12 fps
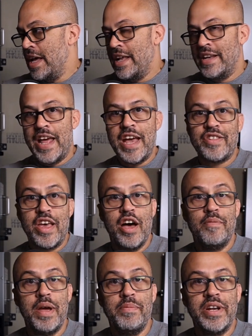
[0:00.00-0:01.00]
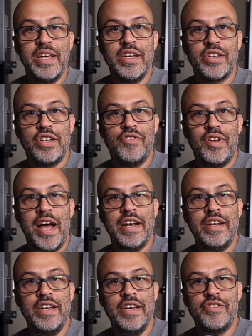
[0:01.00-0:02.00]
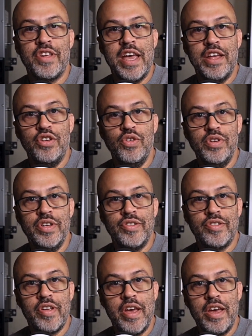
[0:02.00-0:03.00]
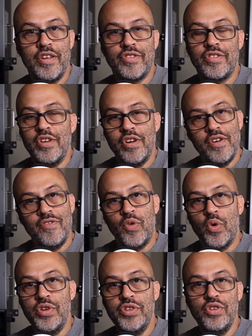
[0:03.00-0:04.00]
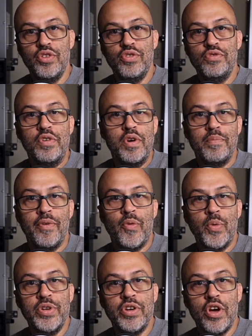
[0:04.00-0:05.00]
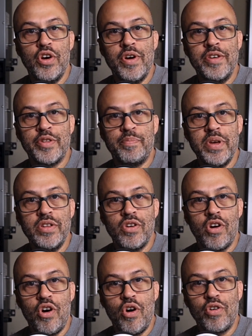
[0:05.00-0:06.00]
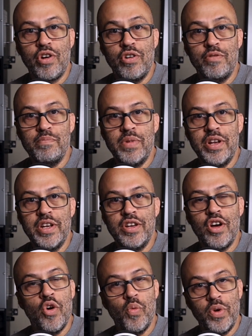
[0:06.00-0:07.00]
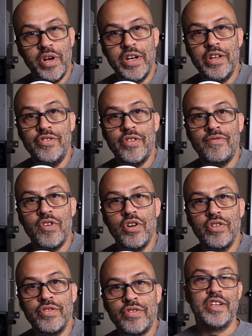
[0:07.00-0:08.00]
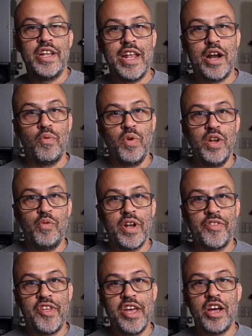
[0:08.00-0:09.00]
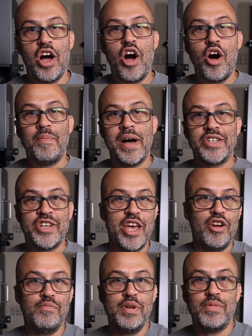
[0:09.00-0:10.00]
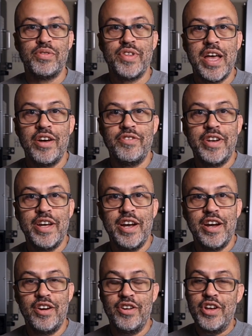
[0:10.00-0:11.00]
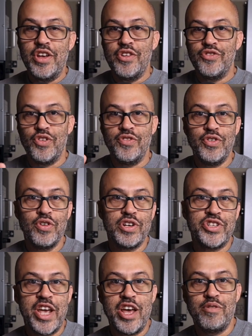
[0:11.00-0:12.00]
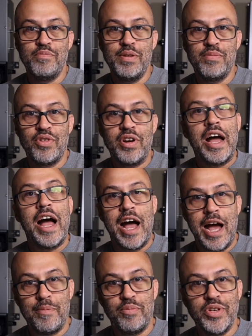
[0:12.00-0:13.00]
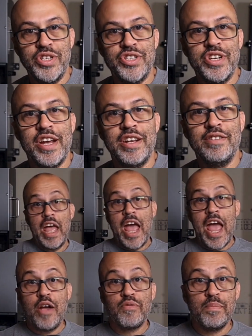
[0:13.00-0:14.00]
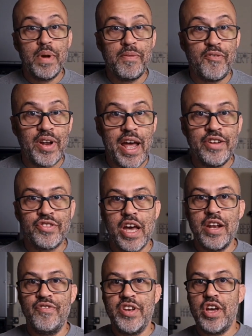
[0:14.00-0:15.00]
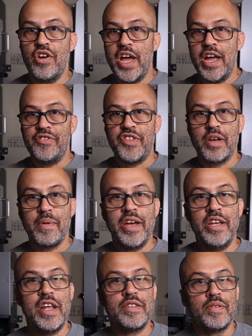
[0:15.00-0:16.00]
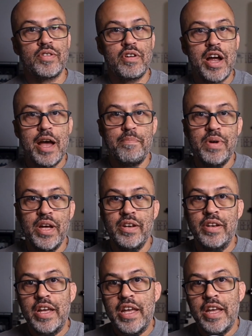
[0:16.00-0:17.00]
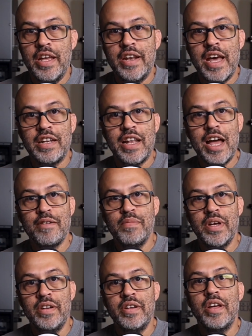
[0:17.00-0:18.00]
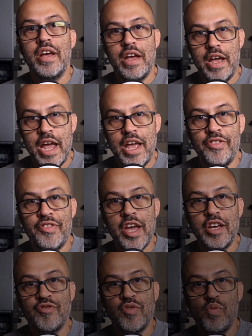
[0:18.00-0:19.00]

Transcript: That's how I'm able to get stuff like this and do these tests for you before you go and spend your hard-earned money on one of these inverters. And I really want to thank all my channel members out there. So if you're a channel member, I appreciate it. And remember, if you like this kind of video, hey, think about hitting that subscribe button, hitting that like button, and thanks for